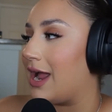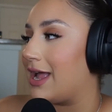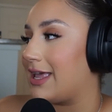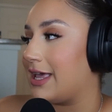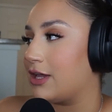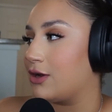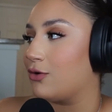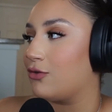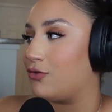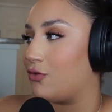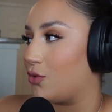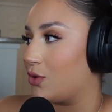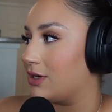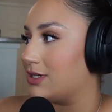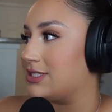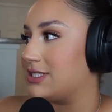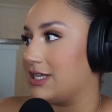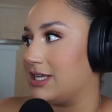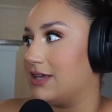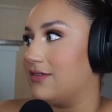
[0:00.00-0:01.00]
can't
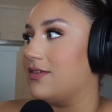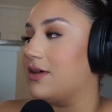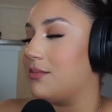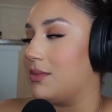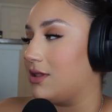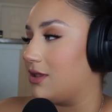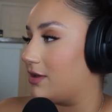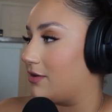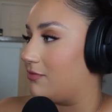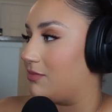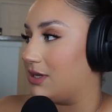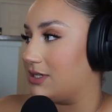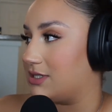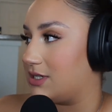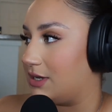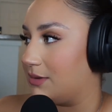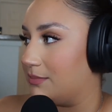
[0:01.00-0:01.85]
afford to give them a lot of my time.